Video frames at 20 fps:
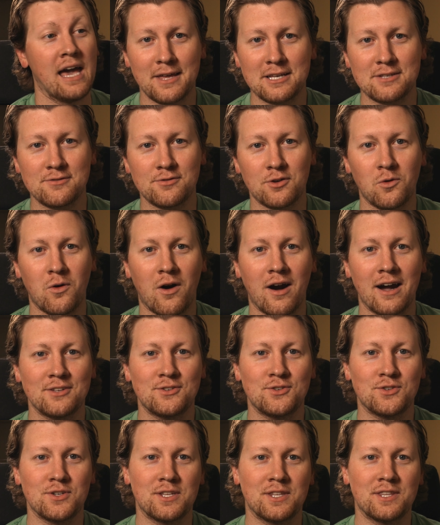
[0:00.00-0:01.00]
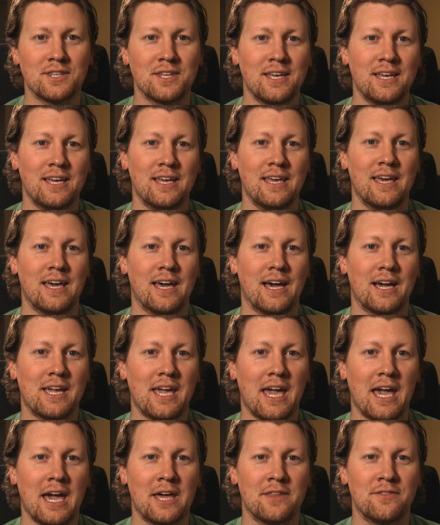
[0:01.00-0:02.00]
Thanks for watching.
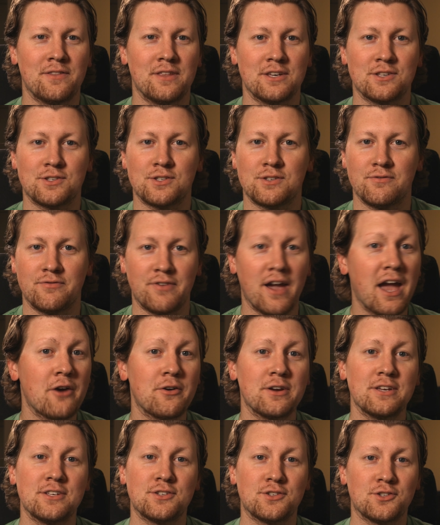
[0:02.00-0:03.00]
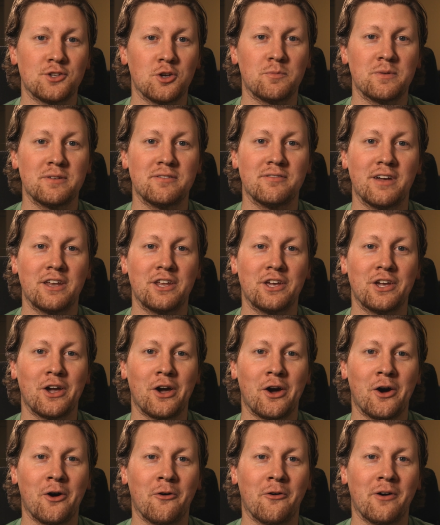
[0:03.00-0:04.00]
Again, this very stupid
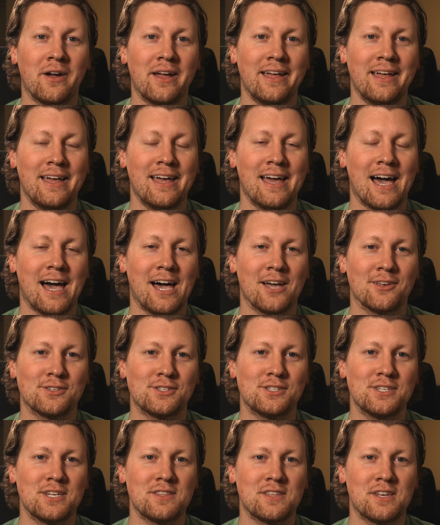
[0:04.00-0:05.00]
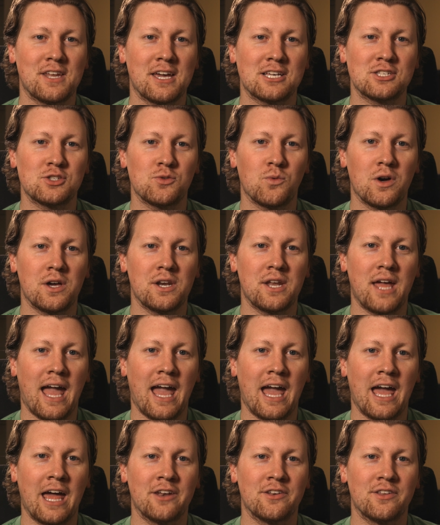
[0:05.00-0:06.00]
video. I'll see you in the next one,
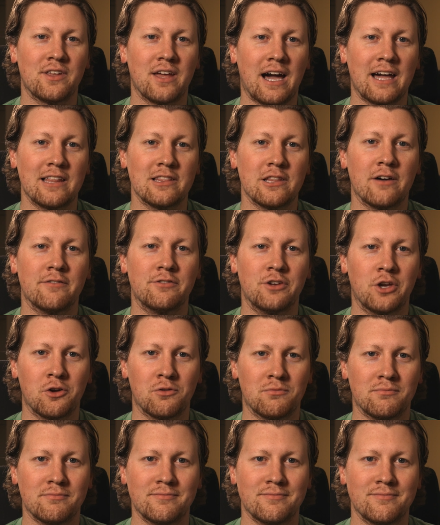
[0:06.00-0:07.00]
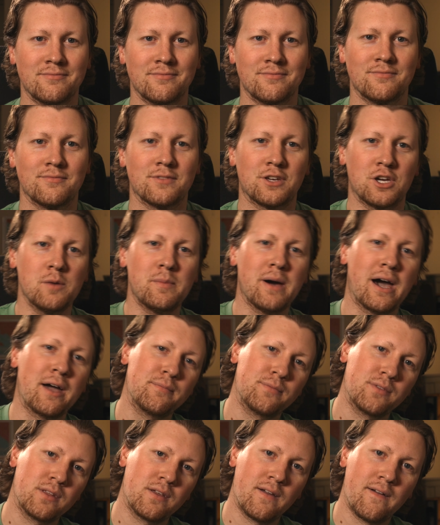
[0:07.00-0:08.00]
and I love you. Goodbye.